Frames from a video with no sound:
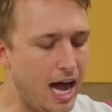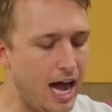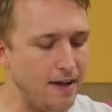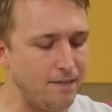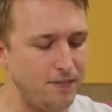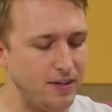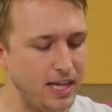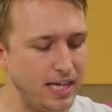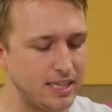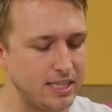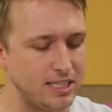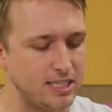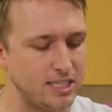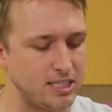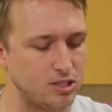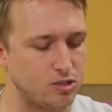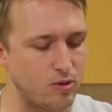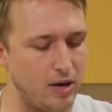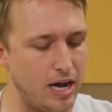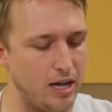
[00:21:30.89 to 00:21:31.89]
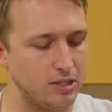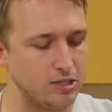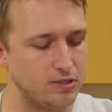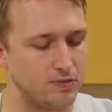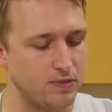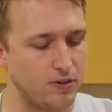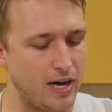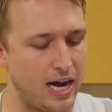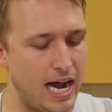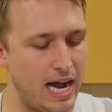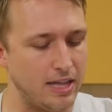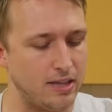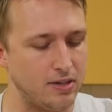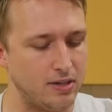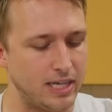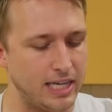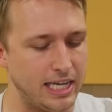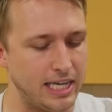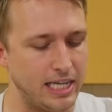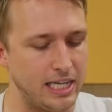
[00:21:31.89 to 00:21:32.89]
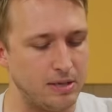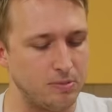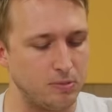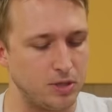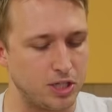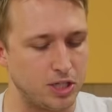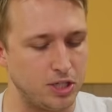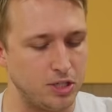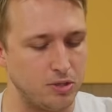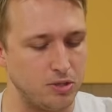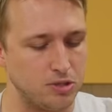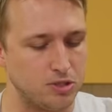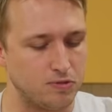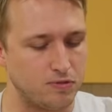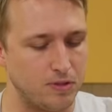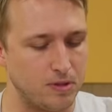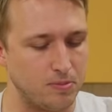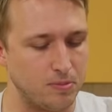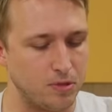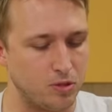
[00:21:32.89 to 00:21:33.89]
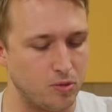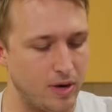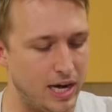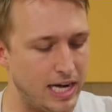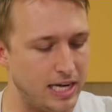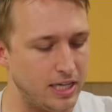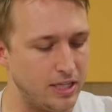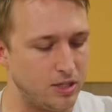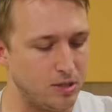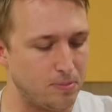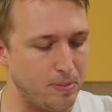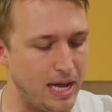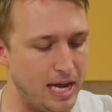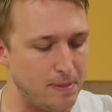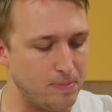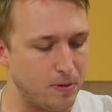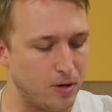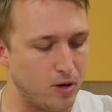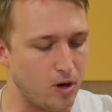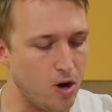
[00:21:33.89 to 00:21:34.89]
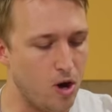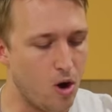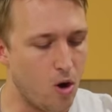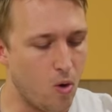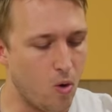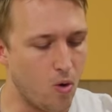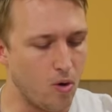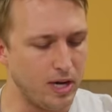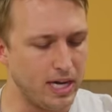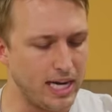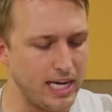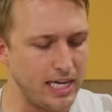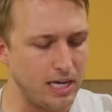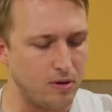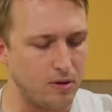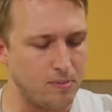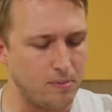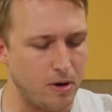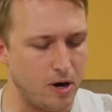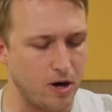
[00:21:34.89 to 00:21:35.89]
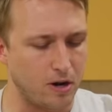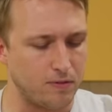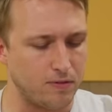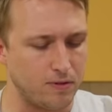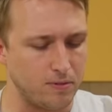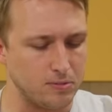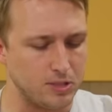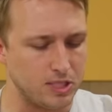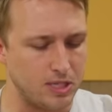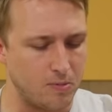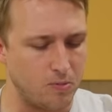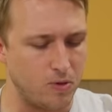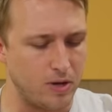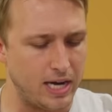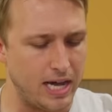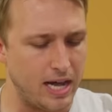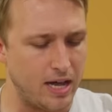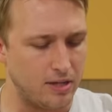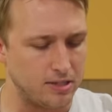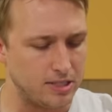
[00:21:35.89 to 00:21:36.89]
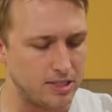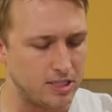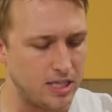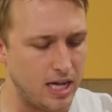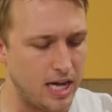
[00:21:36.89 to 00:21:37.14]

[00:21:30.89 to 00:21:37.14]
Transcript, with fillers: I feel like this is grounds for either getting him recused from grading your paper or getting a remark from someone else.